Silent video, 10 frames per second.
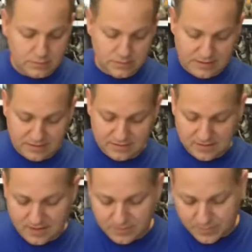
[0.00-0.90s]
It
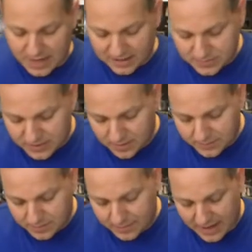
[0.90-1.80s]
says box
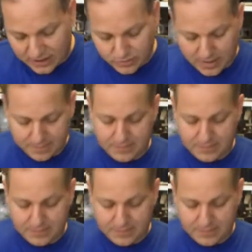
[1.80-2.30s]
becomes a backdrop.